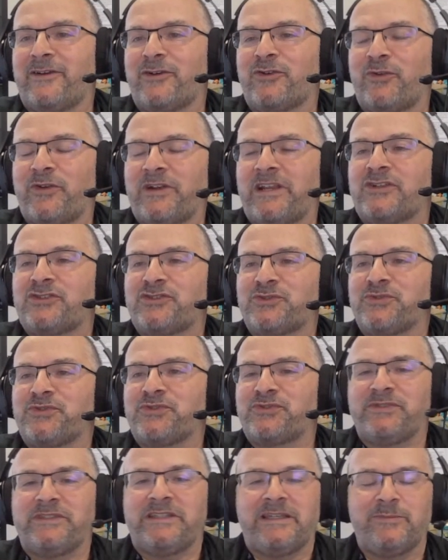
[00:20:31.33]
credentials
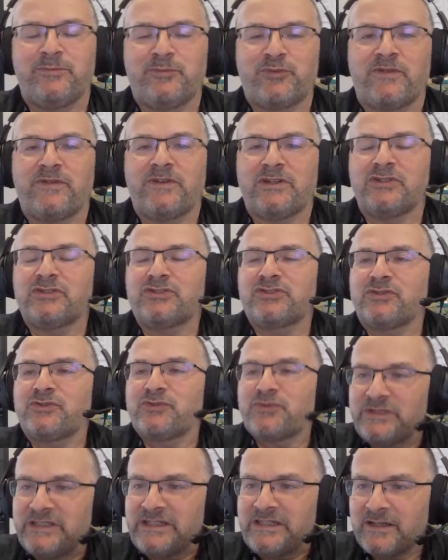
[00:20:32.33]
to
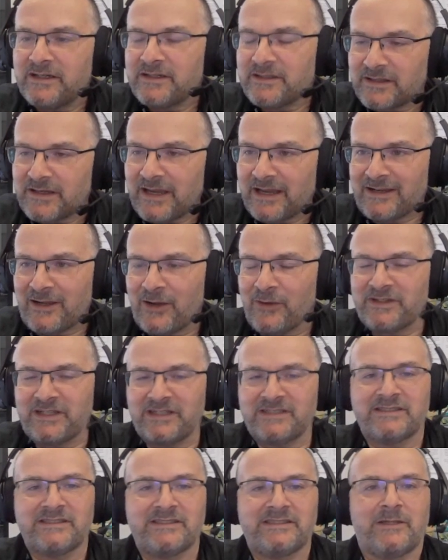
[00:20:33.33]
the
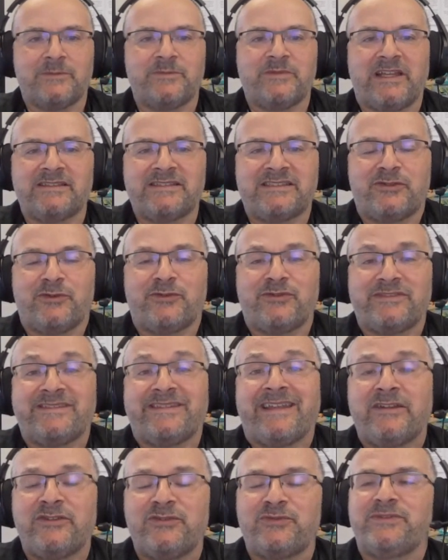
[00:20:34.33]
accounting system. That's their
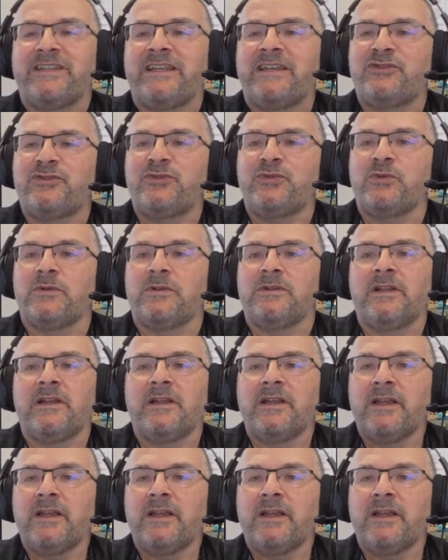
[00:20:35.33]
day-to-day tool.